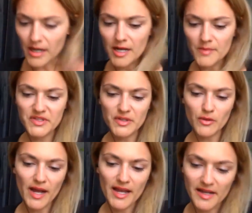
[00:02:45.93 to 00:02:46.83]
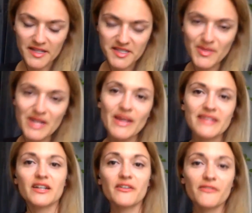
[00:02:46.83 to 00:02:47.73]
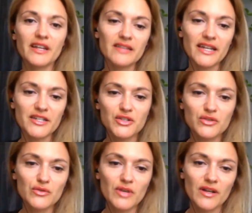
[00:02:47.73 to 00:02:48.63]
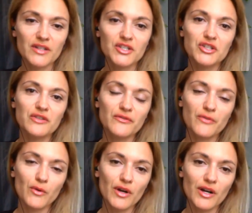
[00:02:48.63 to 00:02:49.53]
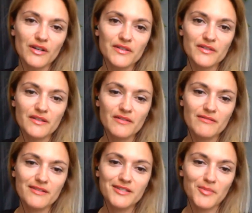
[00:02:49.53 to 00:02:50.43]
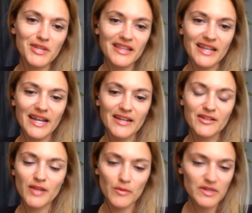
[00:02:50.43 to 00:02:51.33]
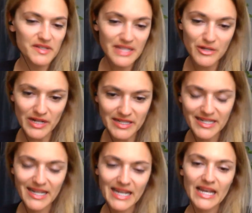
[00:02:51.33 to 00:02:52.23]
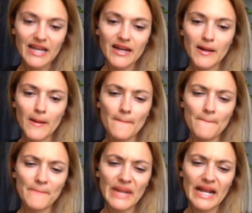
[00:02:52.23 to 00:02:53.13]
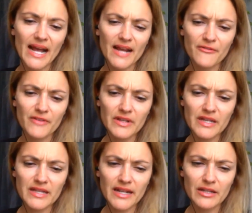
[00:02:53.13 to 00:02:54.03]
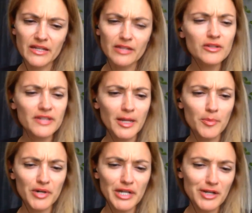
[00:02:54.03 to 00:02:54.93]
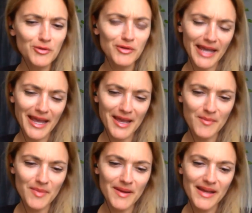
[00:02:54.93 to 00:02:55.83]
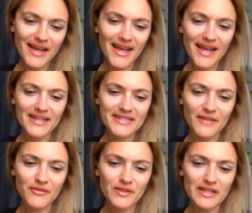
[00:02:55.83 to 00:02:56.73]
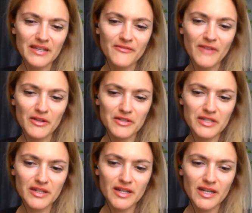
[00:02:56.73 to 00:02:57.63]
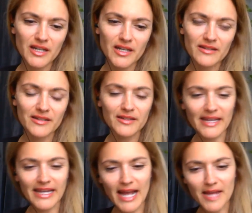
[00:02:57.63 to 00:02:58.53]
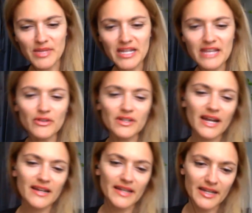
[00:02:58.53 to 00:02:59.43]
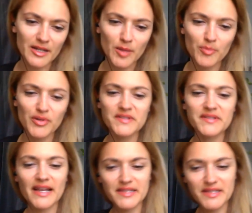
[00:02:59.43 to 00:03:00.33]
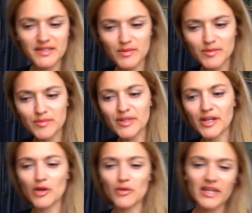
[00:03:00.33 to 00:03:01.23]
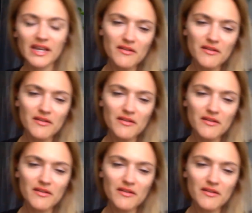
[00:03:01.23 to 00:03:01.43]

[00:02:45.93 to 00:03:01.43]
So I submitted my stuff, and it led to an audition for something that was secret. But I had a feeling that it looked like a pretty cool game, and it definitely felt like it had medieval, it had like a princess, king